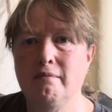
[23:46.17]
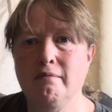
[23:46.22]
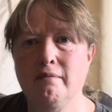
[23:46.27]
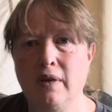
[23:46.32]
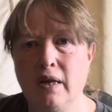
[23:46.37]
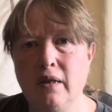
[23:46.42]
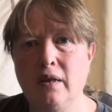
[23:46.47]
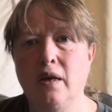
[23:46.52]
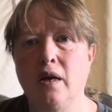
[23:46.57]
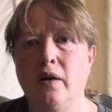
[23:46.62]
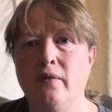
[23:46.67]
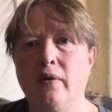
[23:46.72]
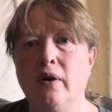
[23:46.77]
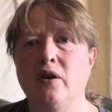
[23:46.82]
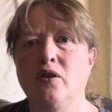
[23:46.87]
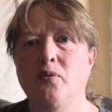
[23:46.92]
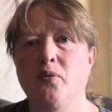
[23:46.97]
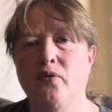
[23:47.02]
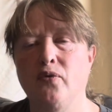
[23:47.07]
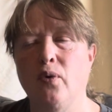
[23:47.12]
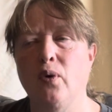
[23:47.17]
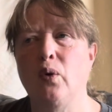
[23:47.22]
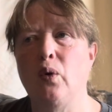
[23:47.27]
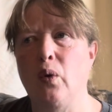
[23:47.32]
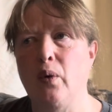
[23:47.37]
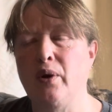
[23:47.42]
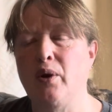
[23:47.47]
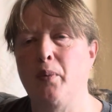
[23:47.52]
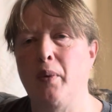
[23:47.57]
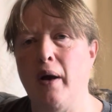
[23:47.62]
in the evenings before
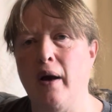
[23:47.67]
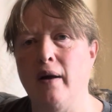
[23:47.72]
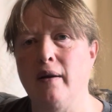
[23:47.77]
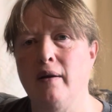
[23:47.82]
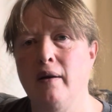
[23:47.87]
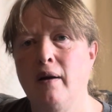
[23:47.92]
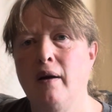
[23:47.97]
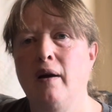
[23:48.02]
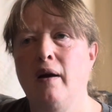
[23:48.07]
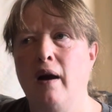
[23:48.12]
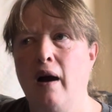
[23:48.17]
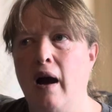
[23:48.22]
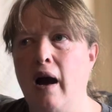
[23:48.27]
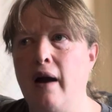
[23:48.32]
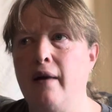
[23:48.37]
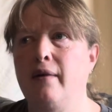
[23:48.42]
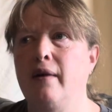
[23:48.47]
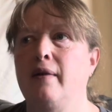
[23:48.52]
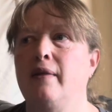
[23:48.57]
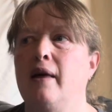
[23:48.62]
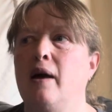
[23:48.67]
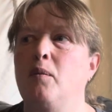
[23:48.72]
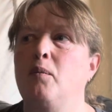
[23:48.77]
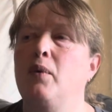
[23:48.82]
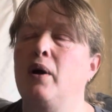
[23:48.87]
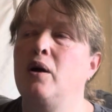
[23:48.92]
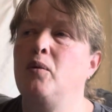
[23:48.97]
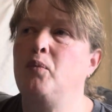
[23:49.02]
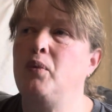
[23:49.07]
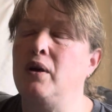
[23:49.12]
going to bed. I think that
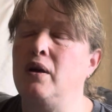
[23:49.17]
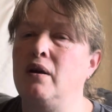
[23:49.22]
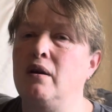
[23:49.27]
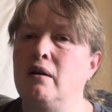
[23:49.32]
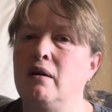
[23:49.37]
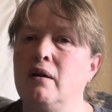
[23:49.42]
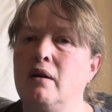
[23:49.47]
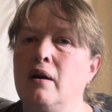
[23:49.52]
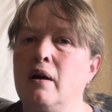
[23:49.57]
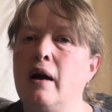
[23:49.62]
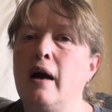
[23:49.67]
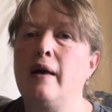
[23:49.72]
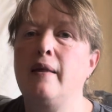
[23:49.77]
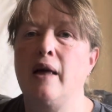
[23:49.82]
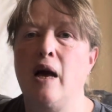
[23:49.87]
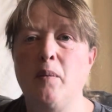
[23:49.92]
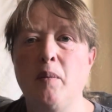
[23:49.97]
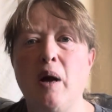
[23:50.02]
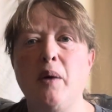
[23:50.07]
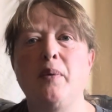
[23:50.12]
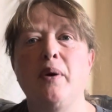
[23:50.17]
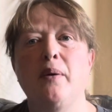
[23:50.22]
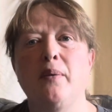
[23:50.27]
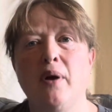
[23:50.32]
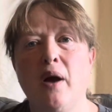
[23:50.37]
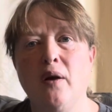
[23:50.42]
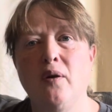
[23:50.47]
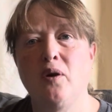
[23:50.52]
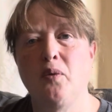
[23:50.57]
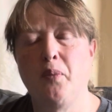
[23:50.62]
might be
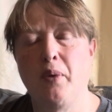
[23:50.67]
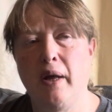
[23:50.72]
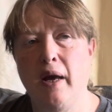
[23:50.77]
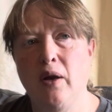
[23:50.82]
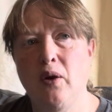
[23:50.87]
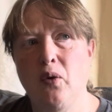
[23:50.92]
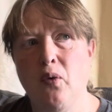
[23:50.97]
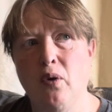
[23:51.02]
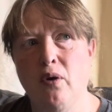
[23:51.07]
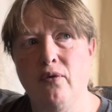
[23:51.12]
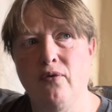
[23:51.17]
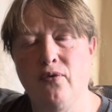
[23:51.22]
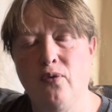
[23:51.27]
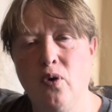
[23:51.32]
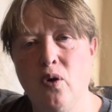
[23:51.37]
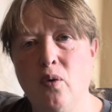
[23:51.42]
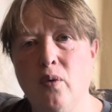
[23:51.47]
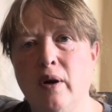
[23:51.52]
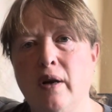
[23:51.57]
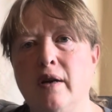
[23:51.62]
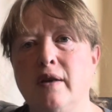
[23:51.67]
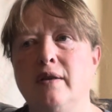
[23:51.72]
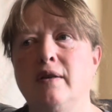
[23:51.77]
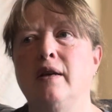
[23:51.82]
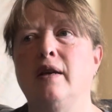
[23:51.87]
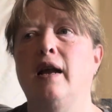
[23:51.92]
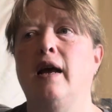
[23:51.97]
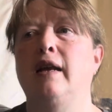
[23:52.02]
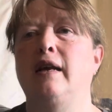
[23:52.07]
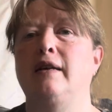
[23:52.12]
a good plan going forward, because
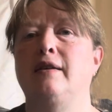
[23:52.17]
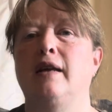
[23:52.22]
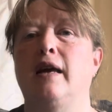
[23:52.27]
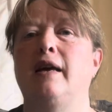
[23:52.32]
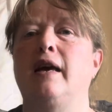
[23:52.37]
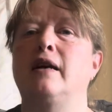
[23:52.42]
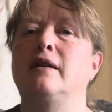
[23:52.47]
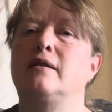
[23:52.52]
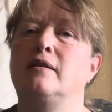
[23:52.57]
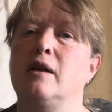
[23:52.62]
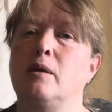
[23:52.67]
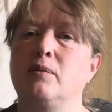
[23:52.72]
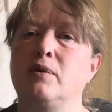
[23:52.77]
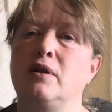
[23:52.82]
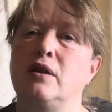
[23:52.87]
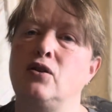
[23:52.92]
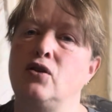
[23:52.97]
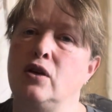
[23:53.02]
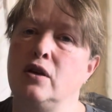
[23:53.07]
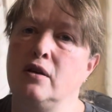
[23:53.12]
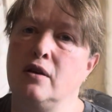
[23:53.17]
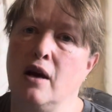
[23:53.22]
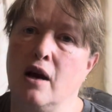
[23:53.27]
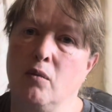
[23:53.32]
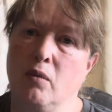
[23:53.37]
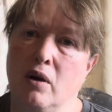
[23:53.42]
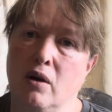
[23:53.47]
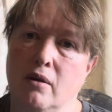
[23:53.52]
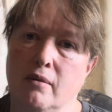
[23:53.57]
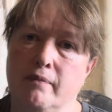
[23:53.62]
then at least I get some stitching time
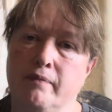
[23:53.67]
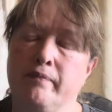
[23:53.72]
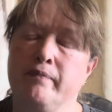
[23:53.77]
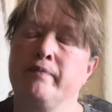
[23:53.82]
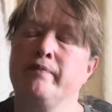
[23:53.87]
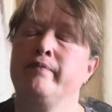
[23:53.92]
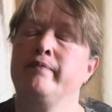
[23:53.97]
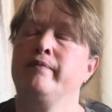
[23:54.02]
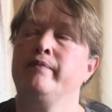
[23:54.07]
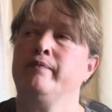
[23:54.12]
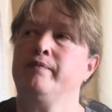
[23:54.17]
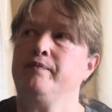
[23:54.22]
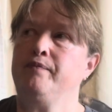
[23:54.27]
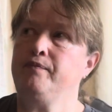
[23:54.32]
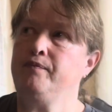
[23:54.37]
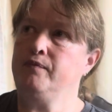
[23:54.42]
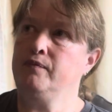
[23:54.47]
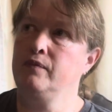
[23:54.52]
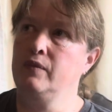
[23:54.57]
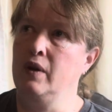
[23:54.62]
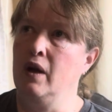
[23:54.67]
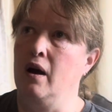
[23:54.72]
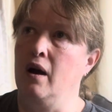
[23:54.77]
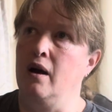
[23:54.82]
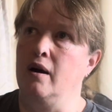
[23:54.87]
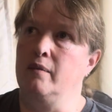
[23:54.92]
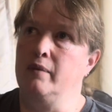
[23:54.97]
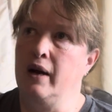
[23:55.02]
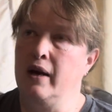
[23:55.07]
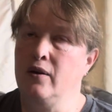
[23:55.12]
in.
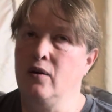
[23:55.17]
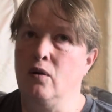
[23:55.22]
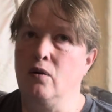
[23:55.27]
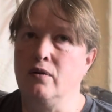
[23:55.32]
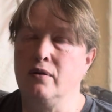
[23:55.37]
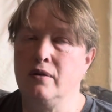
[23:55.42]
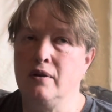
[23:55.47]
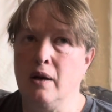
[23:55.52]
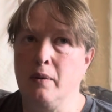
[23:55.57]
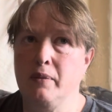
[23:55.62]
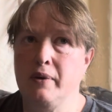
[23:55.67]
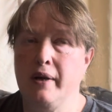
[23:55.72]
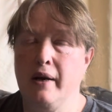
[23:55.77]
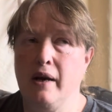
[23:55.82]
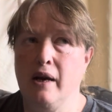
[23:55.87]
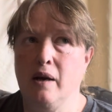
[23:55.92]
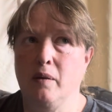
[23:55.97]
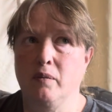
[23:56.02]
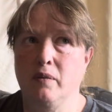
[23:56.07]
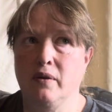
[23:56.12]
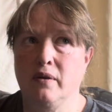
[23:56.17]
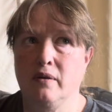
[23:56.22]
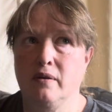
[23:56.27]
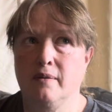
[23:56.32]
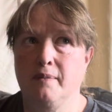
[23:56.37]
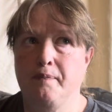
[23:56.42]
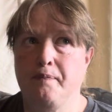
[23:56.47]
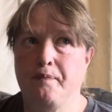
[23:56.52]
I know sometimes